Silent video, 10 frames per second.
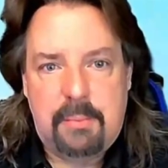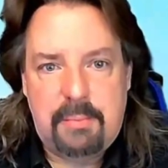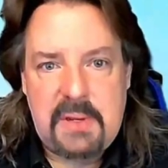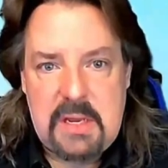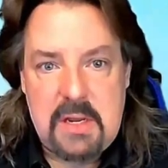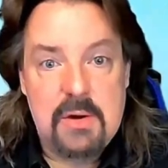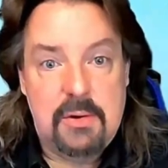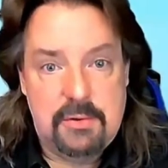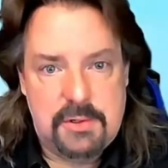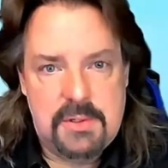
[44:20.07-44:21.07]

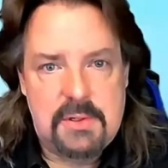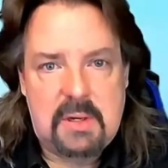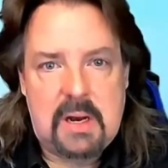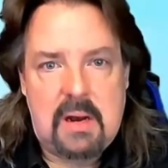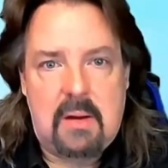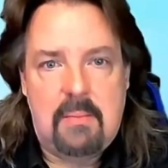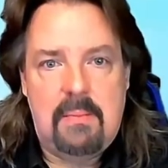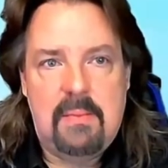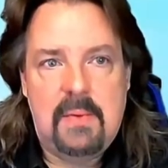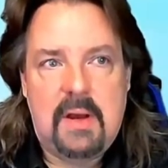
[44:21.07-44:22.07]
peers um,
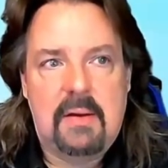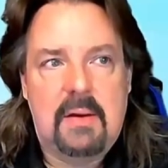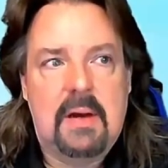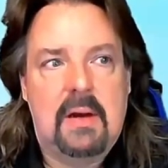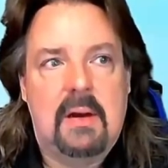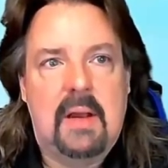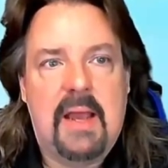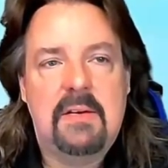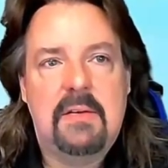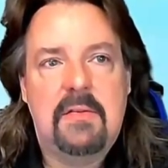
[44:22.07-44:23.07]
uh,
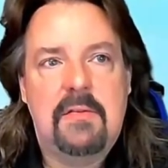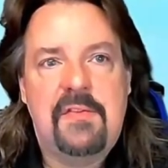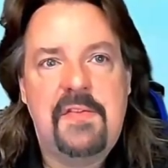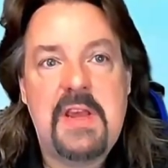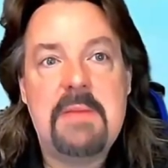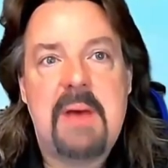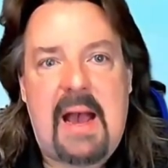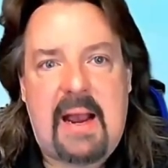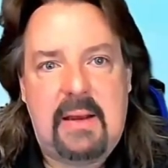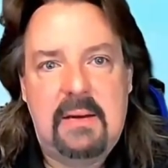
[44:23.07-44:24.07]
and
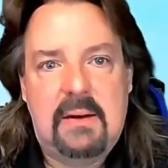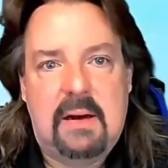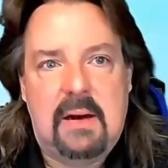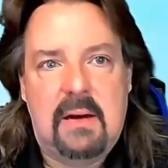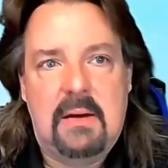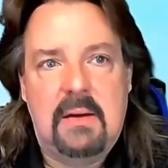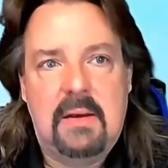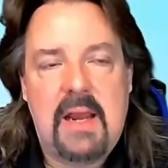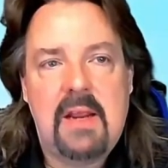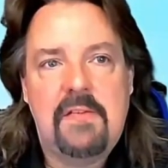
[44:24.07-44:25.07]
feedback uh,
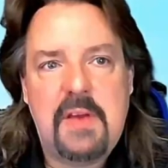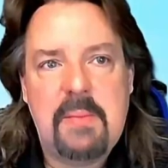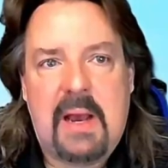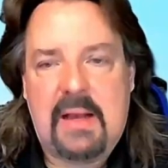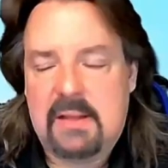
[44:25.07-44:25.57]
getting feedback.